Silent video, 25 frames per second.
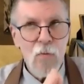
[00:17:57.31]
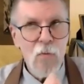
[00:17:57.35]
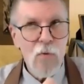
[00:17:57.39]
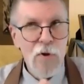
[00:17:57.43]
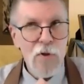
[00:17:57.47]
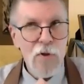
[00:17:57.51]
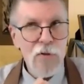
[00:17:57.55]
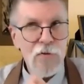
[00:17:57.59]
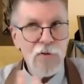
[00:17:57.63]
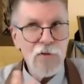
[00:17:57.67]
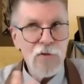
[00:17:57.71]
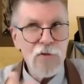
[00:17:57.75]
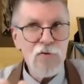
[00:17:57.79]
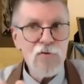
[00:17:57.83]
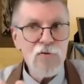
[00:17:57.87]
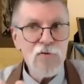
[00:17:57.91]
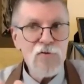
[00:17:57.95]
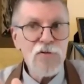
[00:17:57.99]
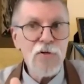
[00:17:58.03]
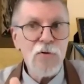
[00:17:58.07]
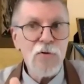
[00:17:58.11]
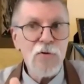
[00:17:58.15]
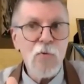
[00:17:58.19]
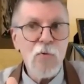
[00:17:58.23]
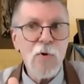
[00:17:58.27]
whether
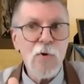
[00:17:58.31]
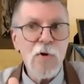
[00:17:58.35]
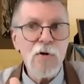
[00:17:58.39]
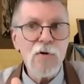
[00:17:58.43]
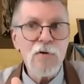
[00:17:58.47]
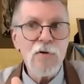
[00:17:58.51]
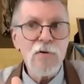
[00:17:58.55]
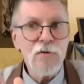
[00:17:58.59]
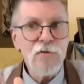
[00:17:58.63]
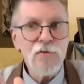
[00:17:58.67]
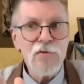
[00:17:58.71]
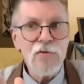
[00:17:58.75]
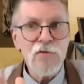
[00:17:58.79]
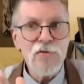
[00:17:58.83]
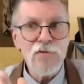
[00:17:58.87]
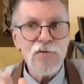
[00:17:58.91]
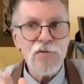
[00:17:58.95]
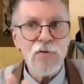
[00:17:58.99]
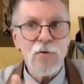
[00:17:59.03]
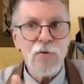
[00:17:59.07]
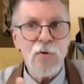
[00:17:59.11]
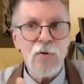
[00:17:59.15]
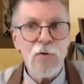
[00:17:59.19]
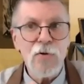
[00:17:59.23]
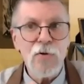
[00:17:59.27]
using
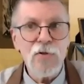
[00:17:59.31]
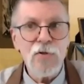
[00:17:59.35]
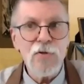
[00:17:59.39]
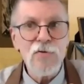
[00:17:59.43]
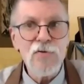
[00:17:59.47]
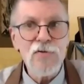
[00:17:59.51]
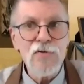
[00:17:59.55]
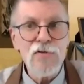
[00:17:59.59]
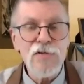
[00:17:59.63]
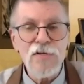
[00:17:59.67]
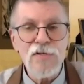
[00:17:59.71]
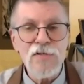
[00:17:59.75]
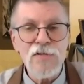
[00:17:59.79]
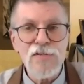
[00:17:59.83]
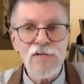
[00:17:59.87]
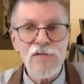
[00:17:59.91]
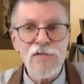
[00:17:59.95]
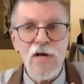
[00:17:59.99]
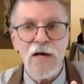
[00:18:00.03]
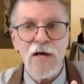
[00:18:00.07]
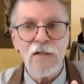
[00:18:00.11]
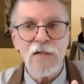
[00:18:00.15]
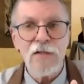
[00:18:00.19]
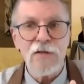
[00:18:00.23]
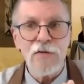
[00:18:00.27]
words or using
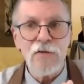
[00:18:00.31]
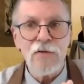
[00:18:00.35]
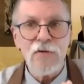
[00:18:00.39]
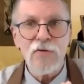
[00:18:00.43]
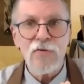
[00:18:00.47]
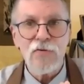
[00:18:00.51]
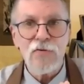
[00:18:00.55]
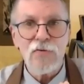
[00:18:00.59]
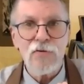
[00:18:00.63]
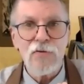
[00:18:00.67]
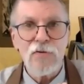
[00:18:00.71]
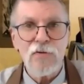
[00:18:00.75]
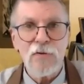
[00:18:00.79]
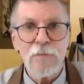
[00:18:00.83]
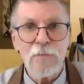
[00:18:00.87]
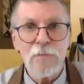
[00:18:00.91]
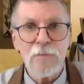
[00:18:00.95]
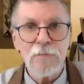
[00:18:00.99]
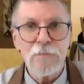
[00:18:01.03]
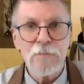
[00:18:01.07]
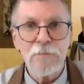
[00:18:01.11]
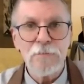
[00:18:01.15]
silence.